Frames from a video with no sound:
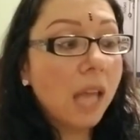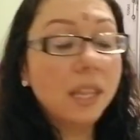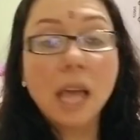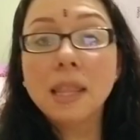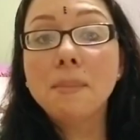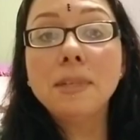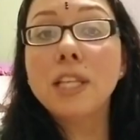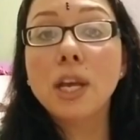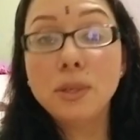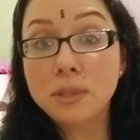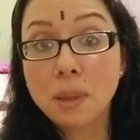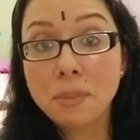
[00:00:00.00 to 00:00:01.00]
let me tell
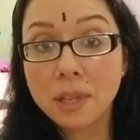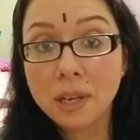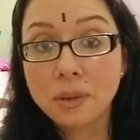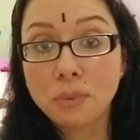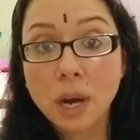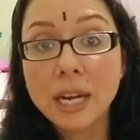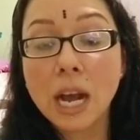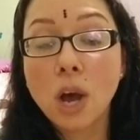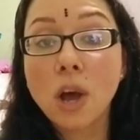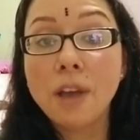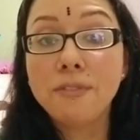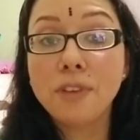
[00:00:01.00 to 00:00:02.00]
you something right
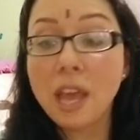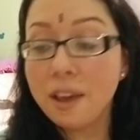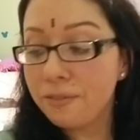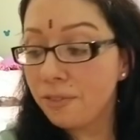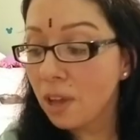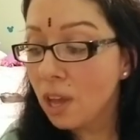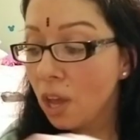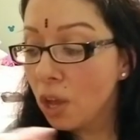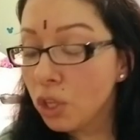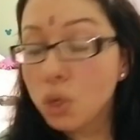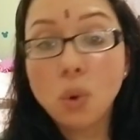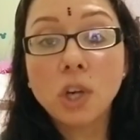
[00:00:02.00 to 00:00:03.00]
now. If
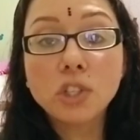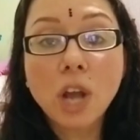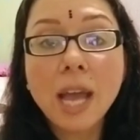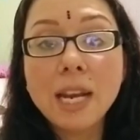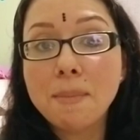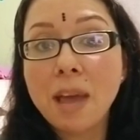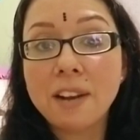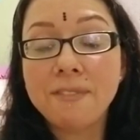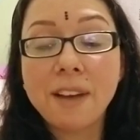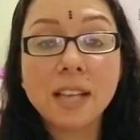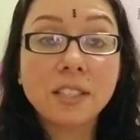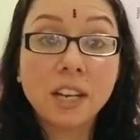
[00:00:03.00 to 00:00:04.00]
you are trying to
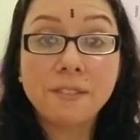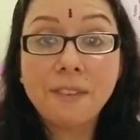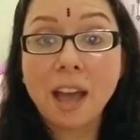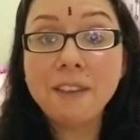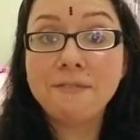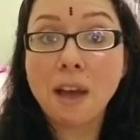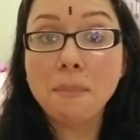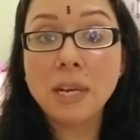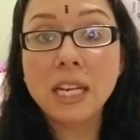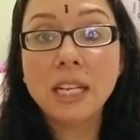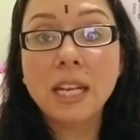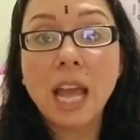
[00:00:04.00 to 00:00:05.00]
manifest a divine
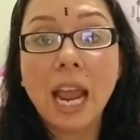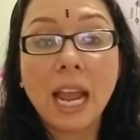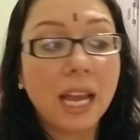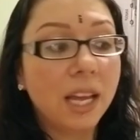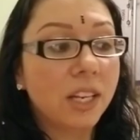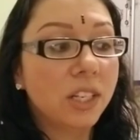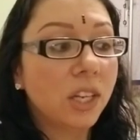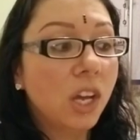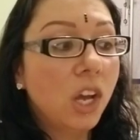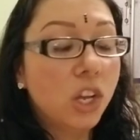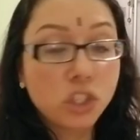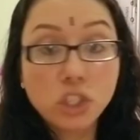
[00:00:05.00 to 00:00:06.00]
feminine and
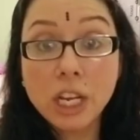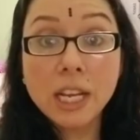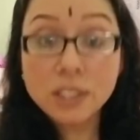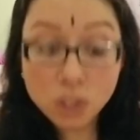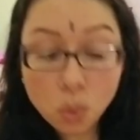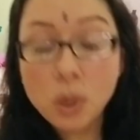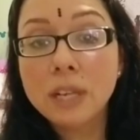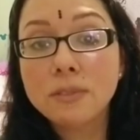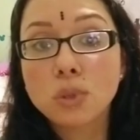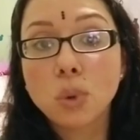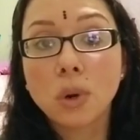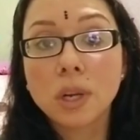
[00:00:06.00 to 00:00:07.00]
she is the Queen of
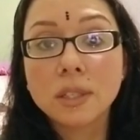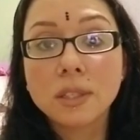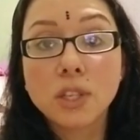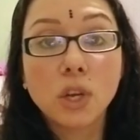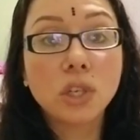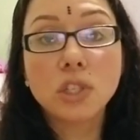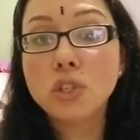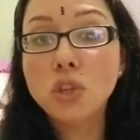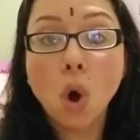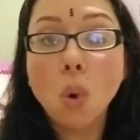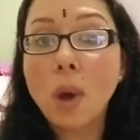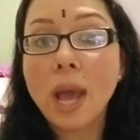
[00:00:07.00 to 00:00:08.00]
Swords, there is
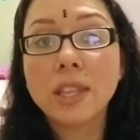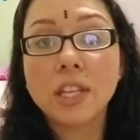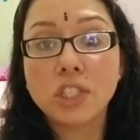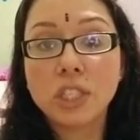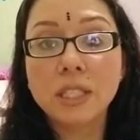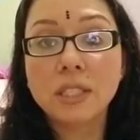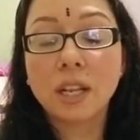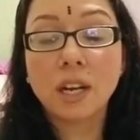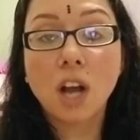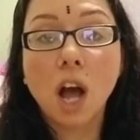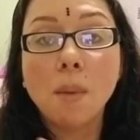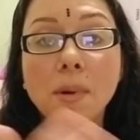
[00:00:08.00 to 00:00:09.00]
no way that she's going to
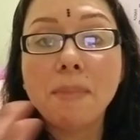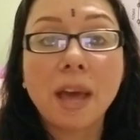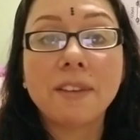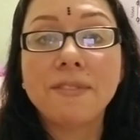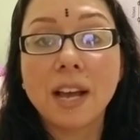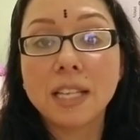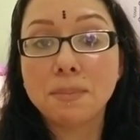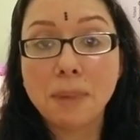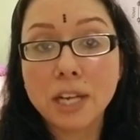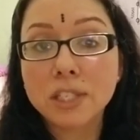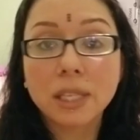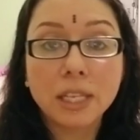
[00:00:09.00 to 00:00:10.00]
come and manifest
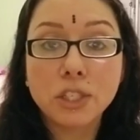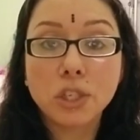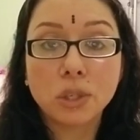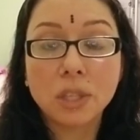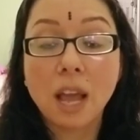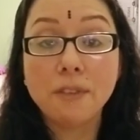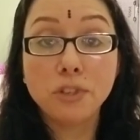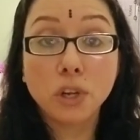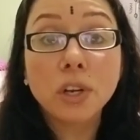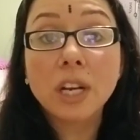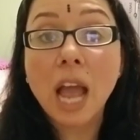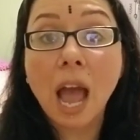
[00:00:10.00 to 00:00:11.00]
magically into your life. You're
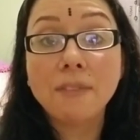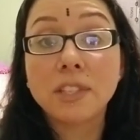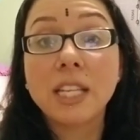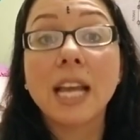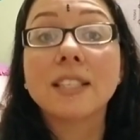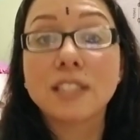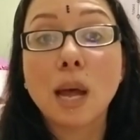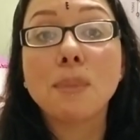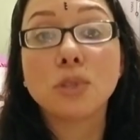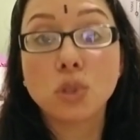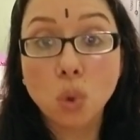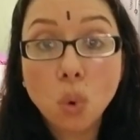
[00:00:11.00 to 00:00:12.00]
going to have to take
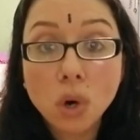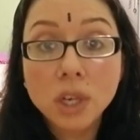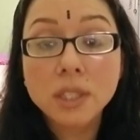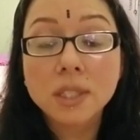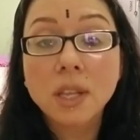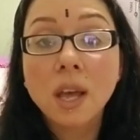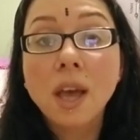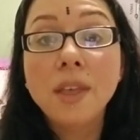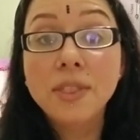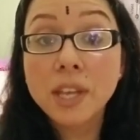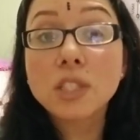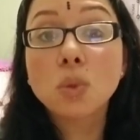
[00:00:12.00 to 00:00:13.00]
steps towards
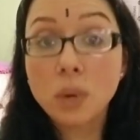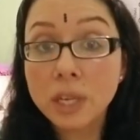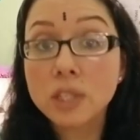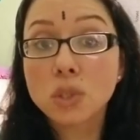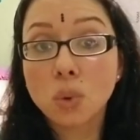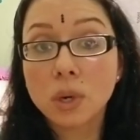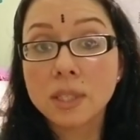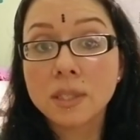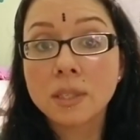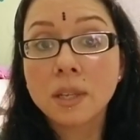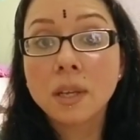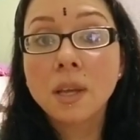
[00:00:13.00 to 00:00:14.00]
this Queen of Swords
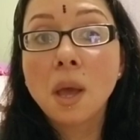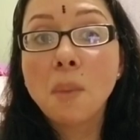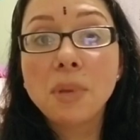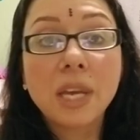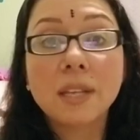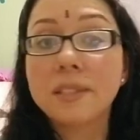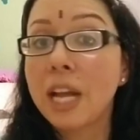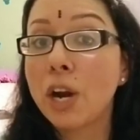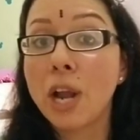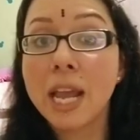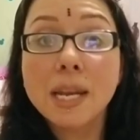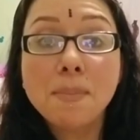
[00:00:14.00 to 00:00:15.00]
because they are
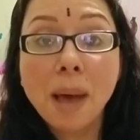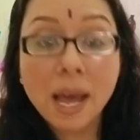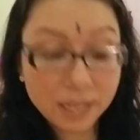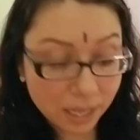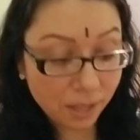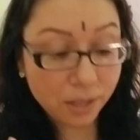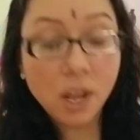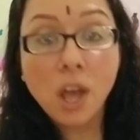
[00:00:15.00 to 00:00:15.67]
independent.